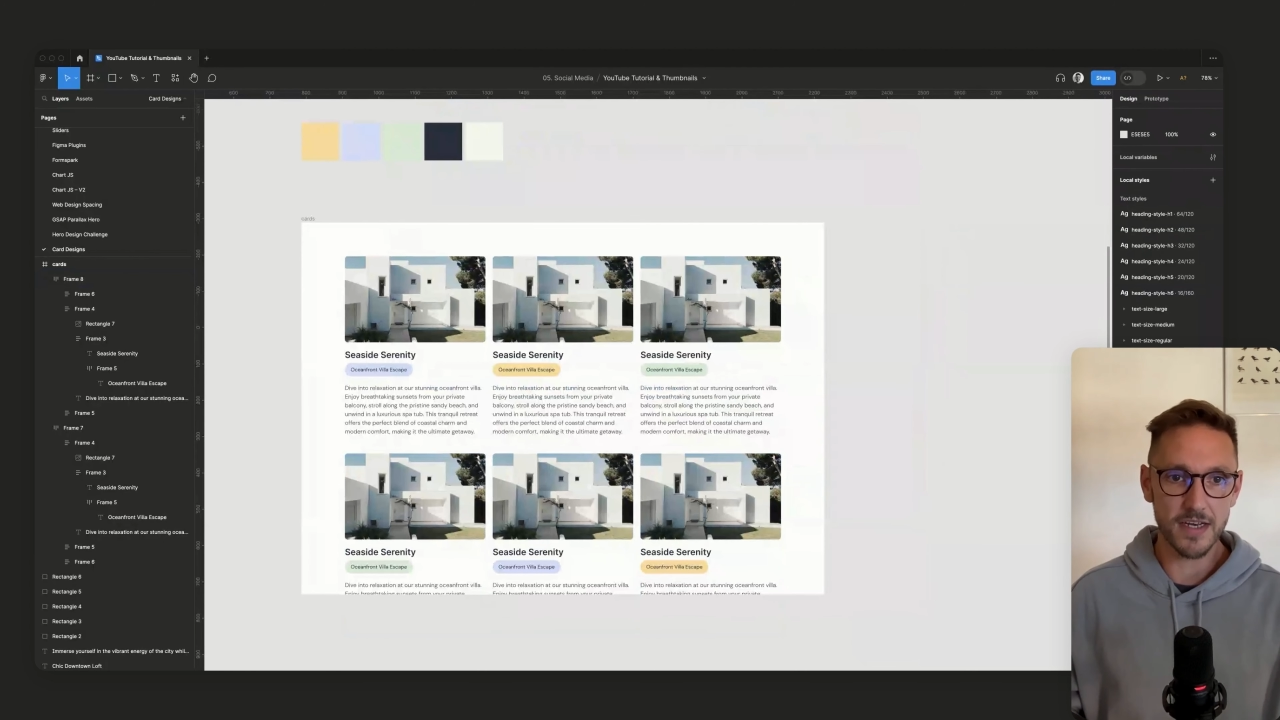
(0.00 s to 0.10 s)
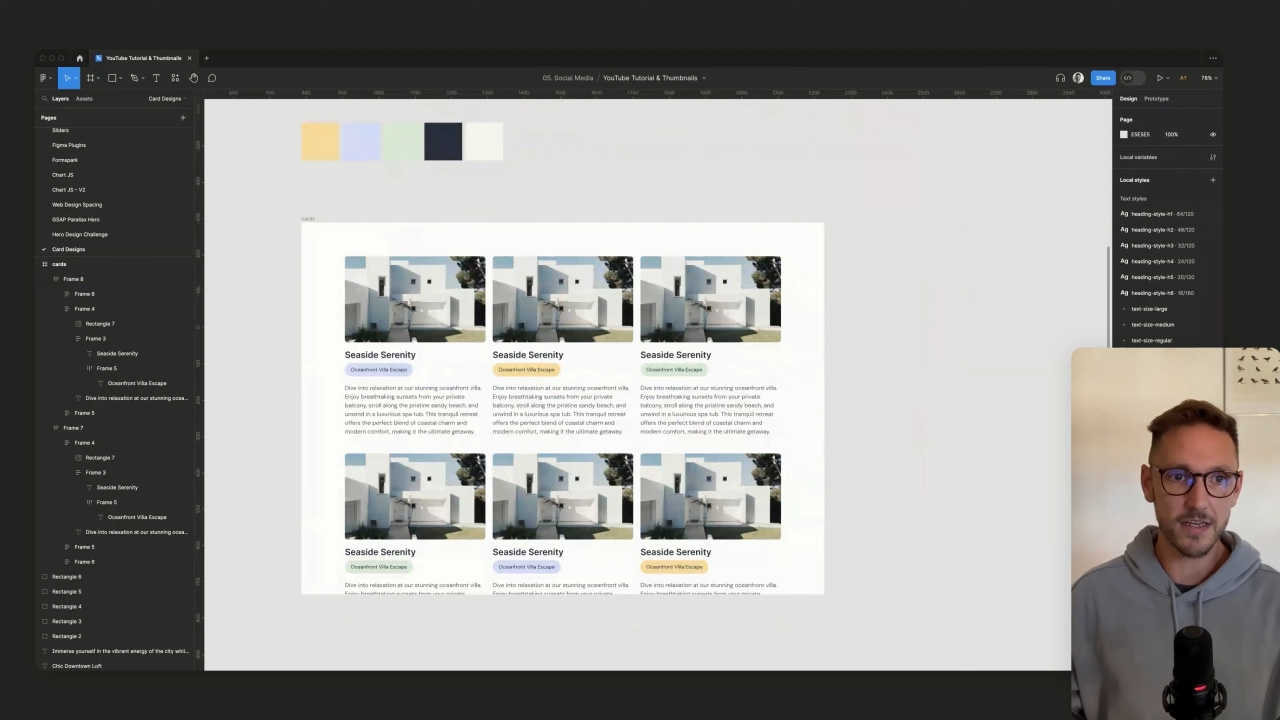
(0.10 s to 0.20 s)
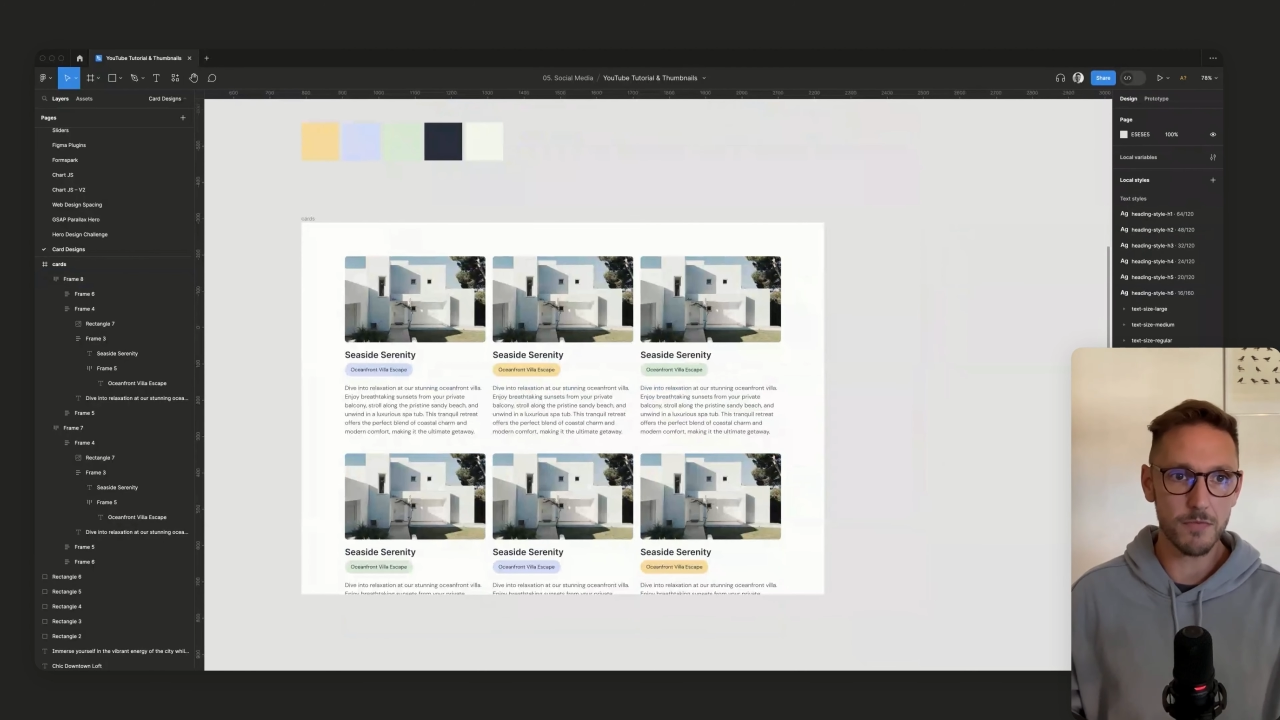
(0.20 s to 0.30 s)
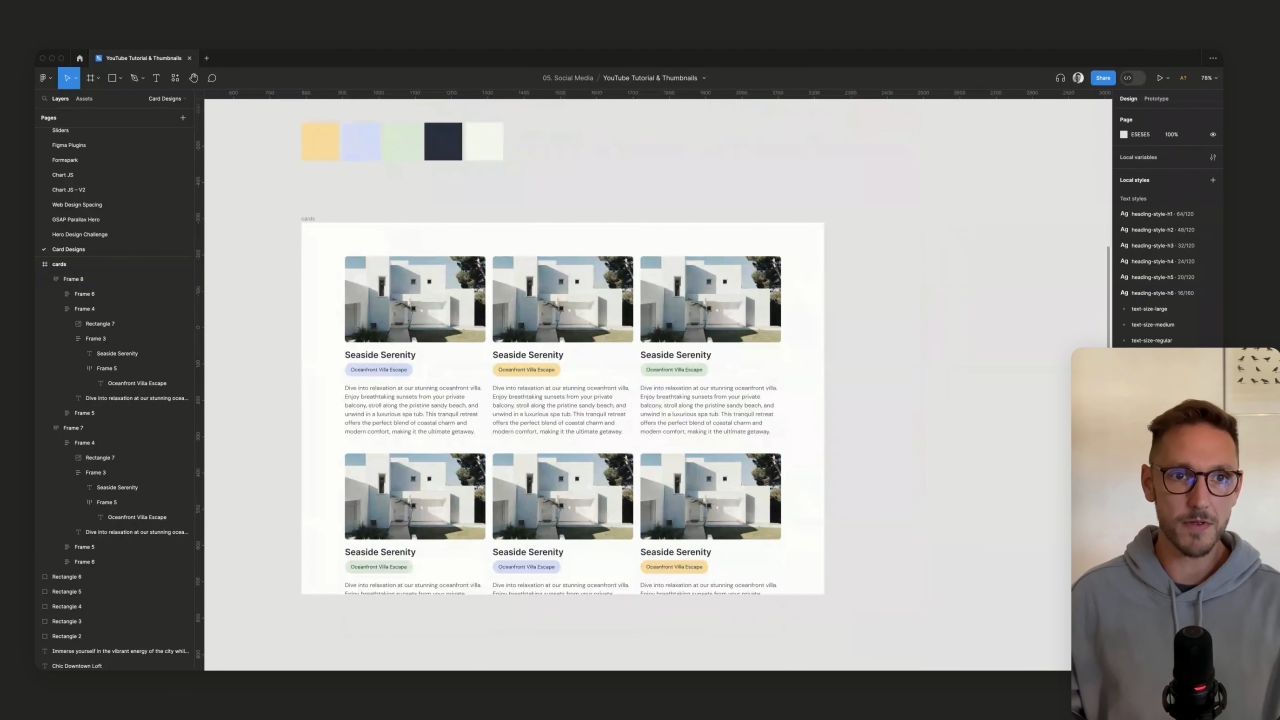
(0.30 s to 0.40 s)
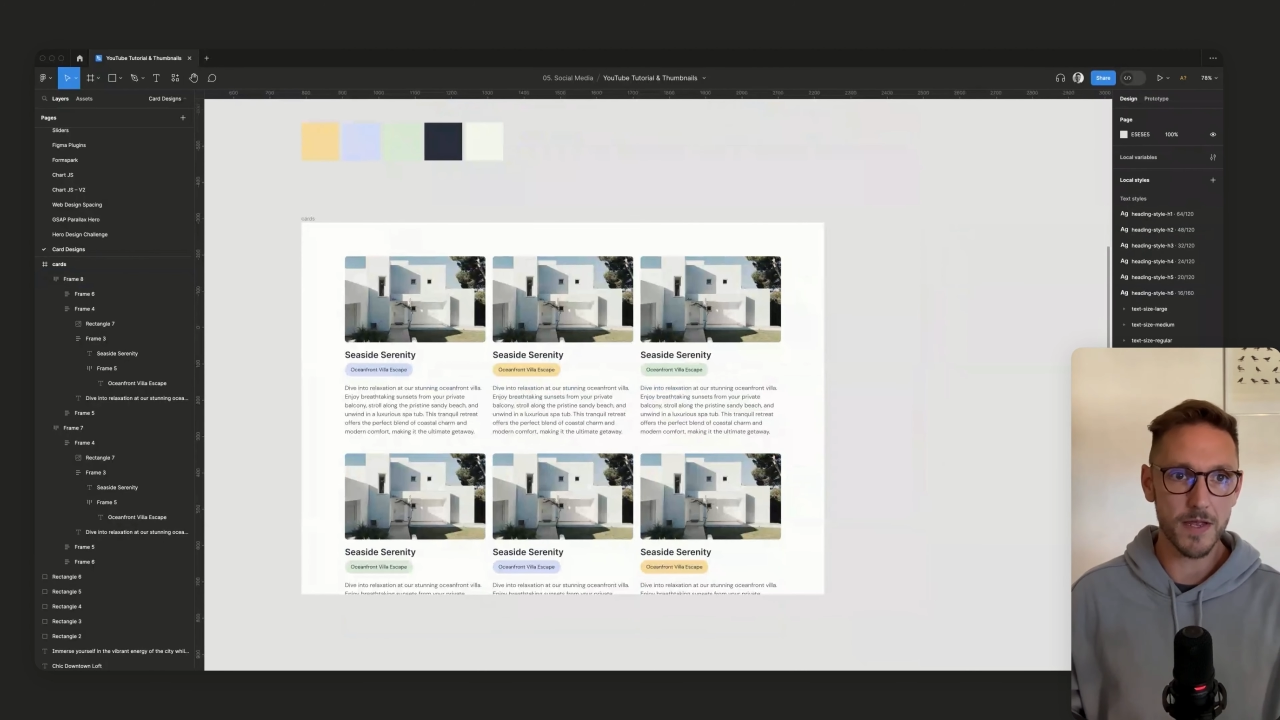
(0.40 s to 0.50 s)
a
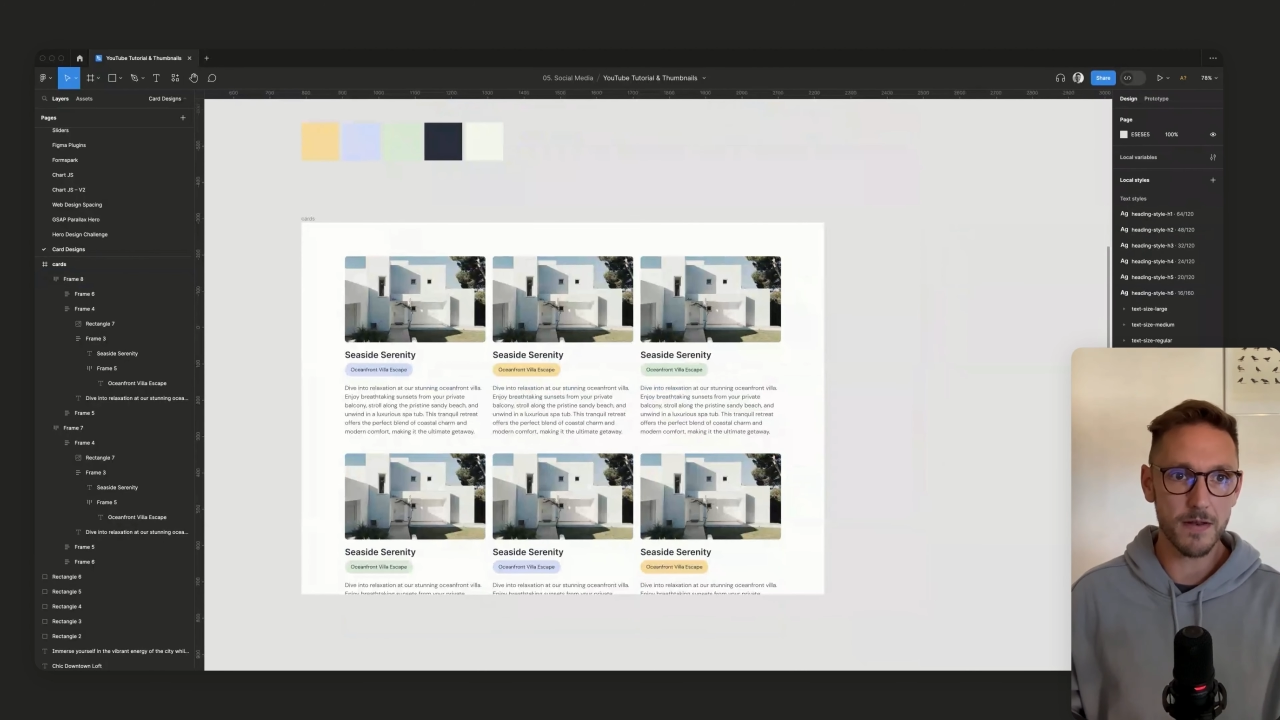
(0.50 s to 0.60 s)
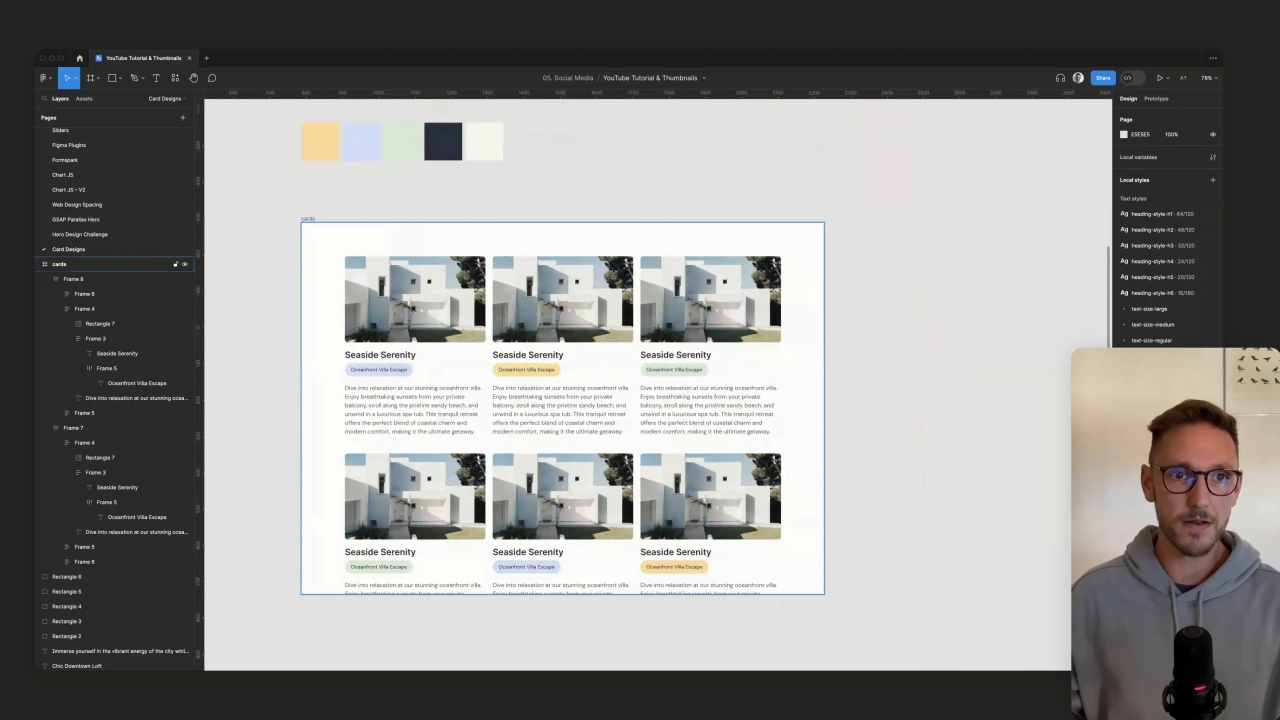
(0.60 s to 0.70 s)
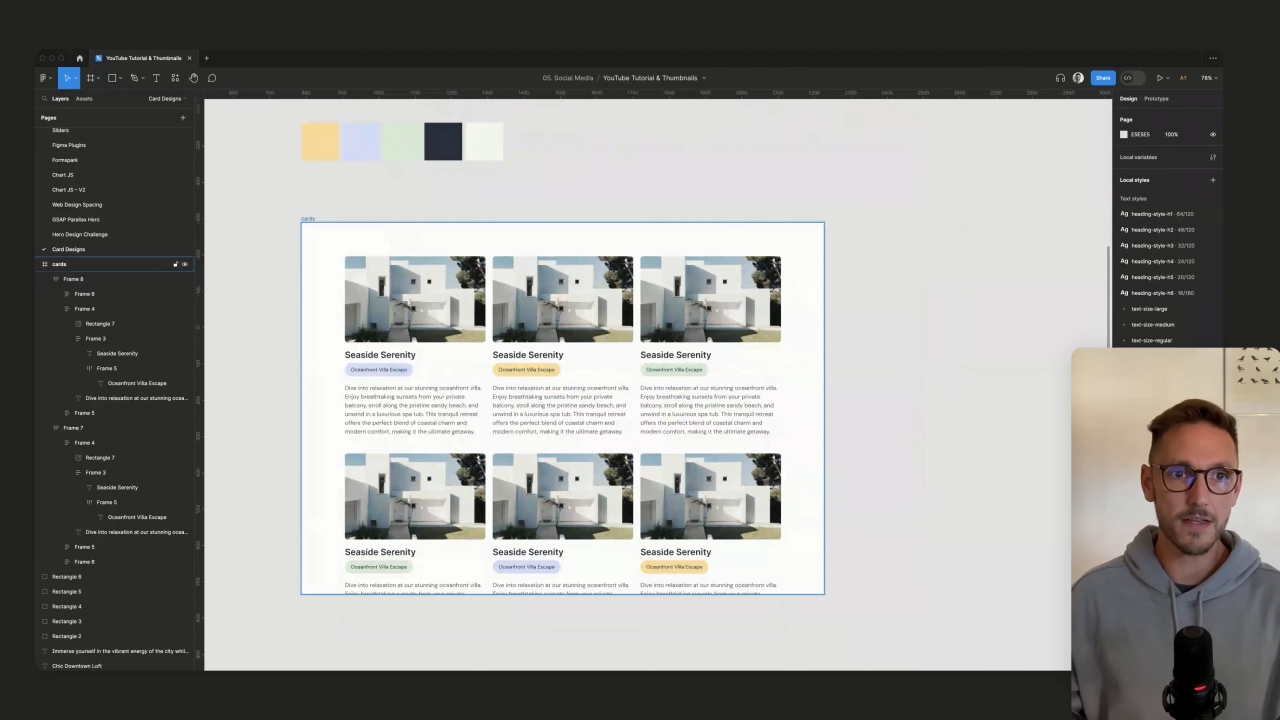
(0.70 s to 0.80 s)
little bit.